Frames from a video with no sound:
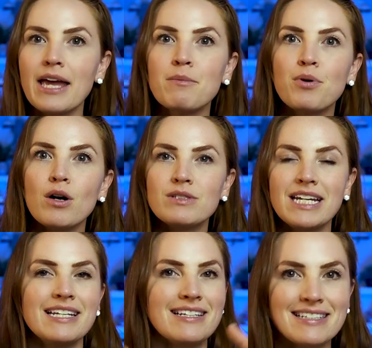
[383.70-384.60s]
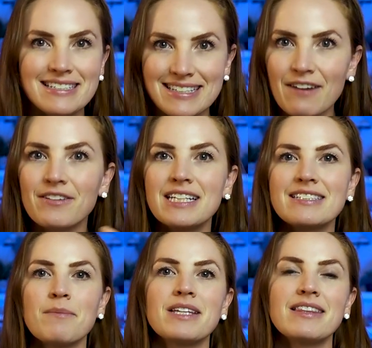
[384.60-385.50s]
in protein, definitely
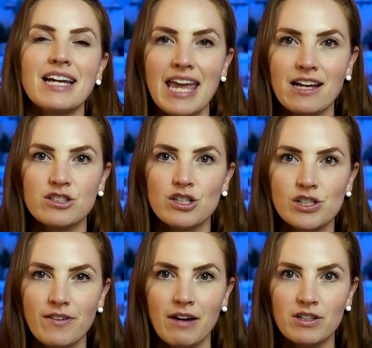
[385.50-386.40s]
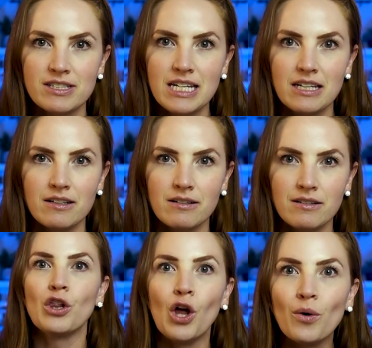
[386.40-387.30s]
something that cancer survivors need.
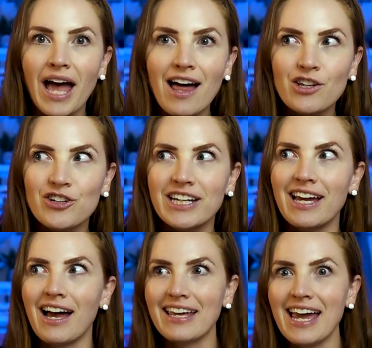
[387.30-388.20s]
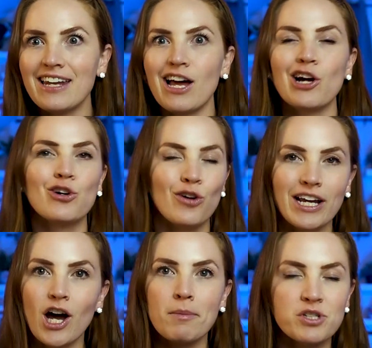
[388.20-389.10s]
Low calorie, again, a
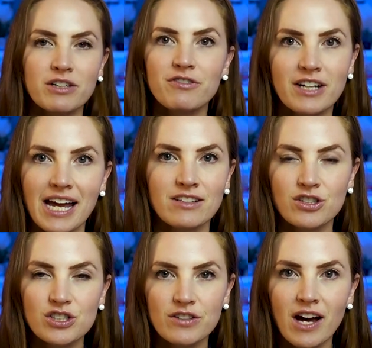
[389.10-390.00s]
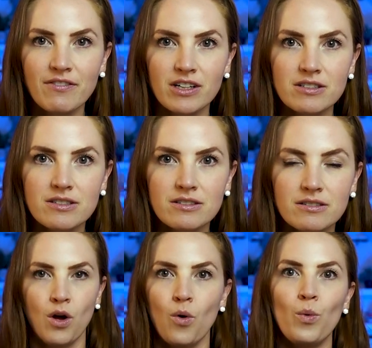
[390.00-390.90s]
great option for cancer survivors.
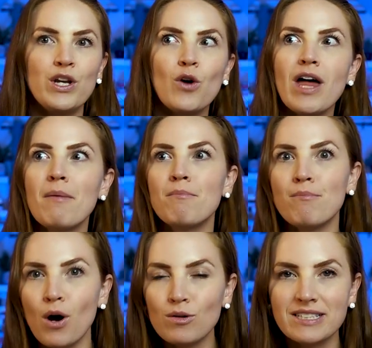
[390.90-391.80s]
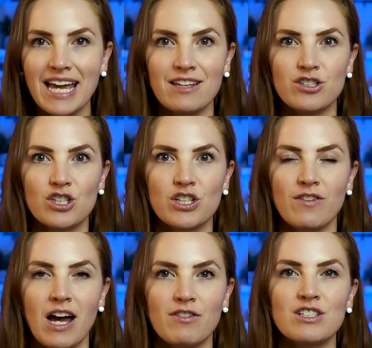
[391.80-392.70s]
We know that most cancer
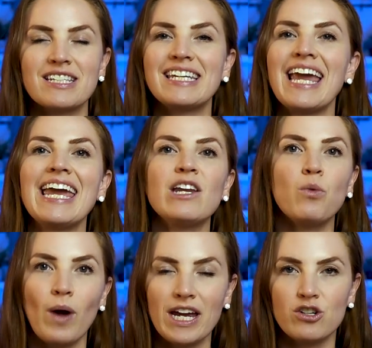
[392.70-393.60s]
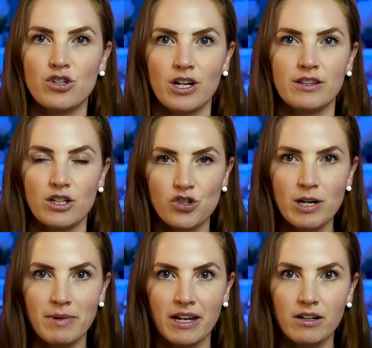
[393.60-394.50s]
survivors gain weight during their
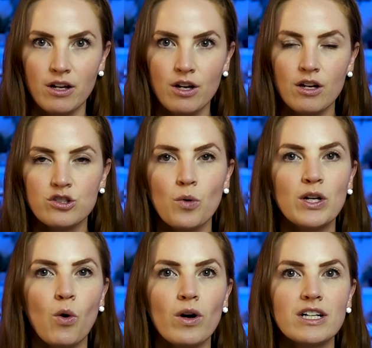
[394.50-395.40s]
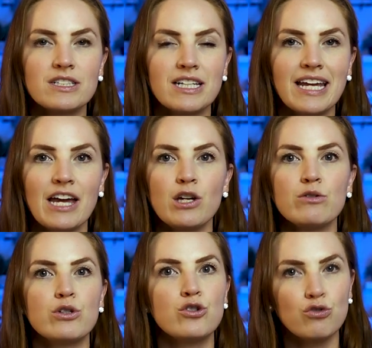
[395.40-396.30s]
treatment, so in order to get you
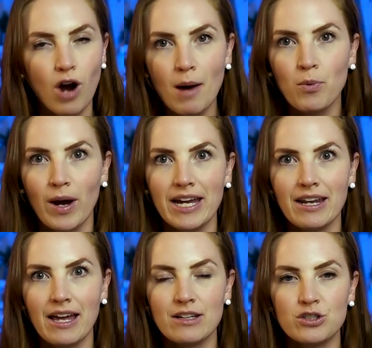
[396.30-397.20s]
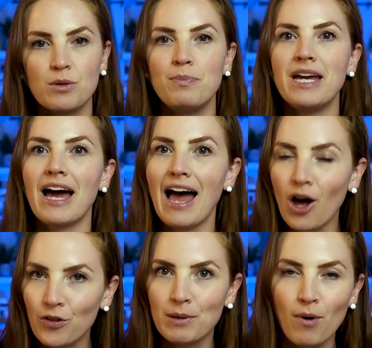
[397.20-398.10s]
to drop weight, to be a
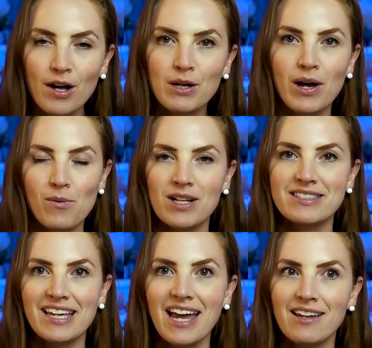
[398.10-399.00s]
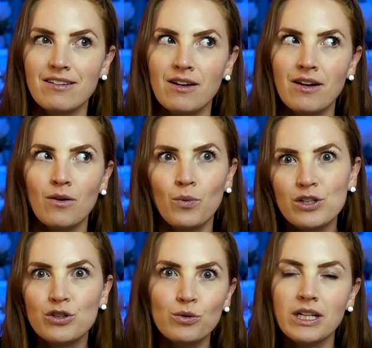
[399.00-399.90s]
healthy body weight once again, we
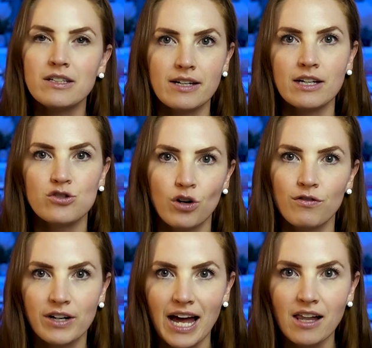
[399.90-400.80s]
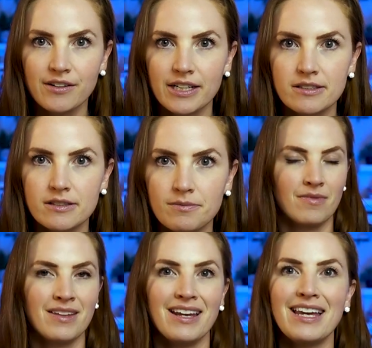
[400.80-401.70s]
do need to control for calories.
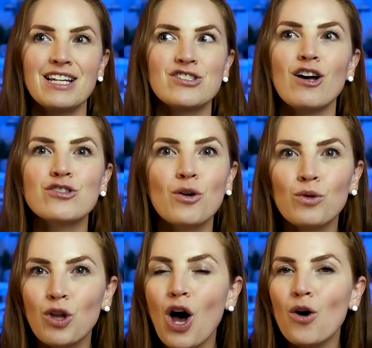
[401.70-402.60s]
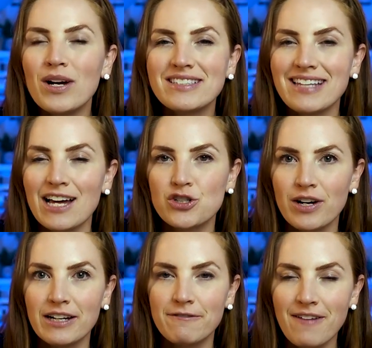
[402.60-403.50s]
And it's also low in
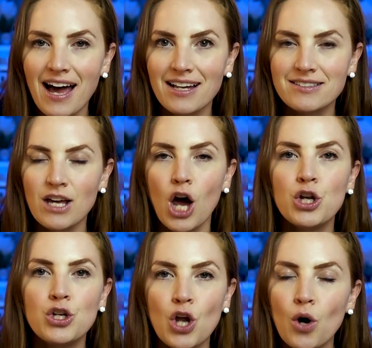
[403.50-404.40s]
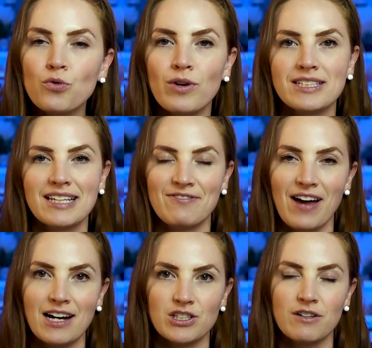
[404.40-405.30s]
saturated fats, a known risk
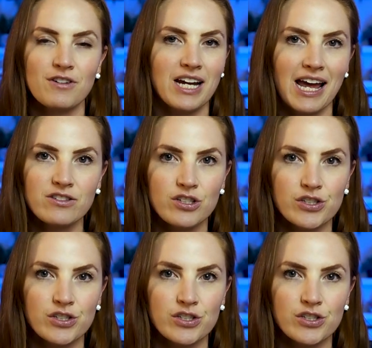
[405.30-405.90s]
factor for cancer